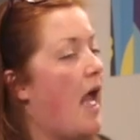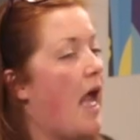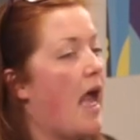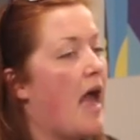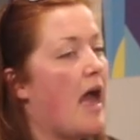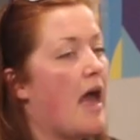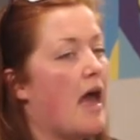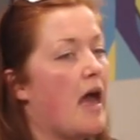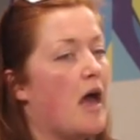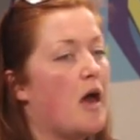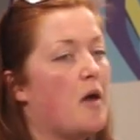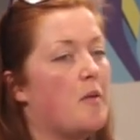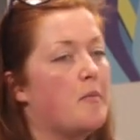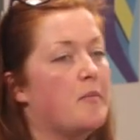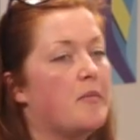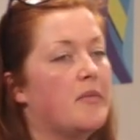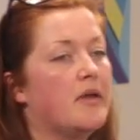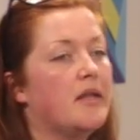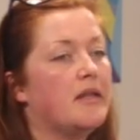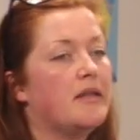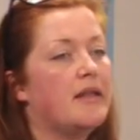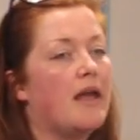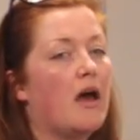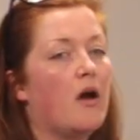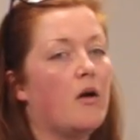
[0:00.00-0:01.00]

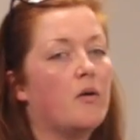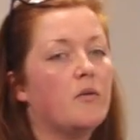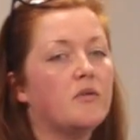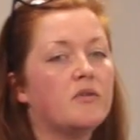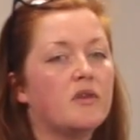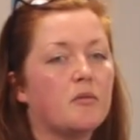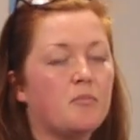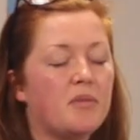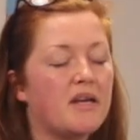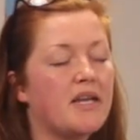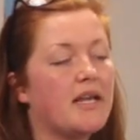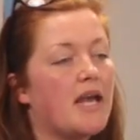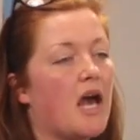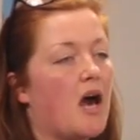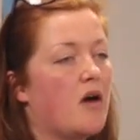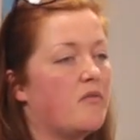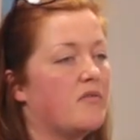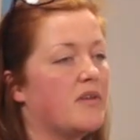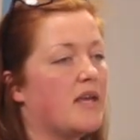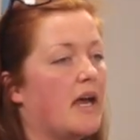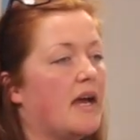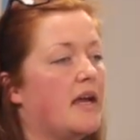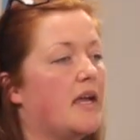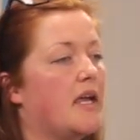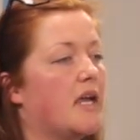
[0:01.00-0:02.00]
Now, the big
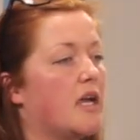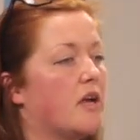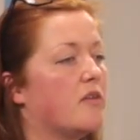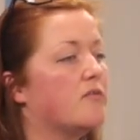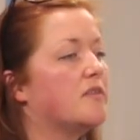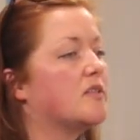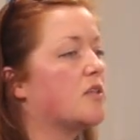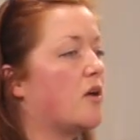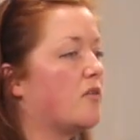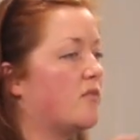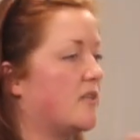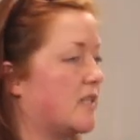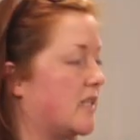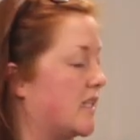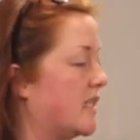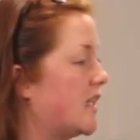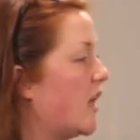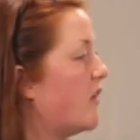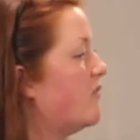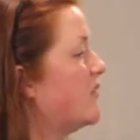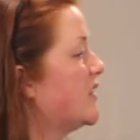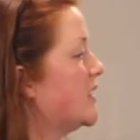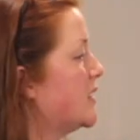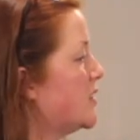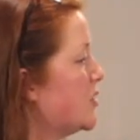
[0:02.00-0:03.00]
caveat here is obviously
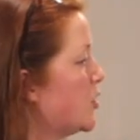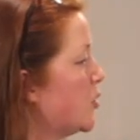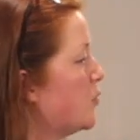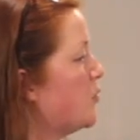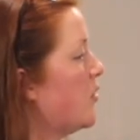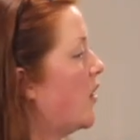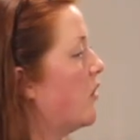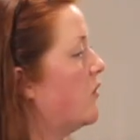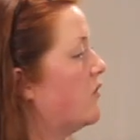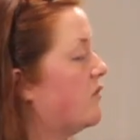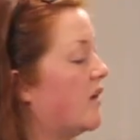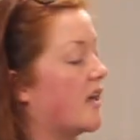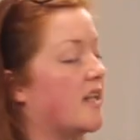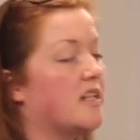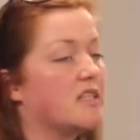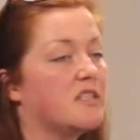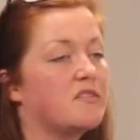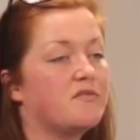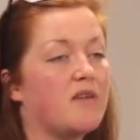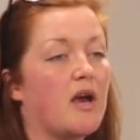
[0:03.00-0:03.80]
that visitor profiles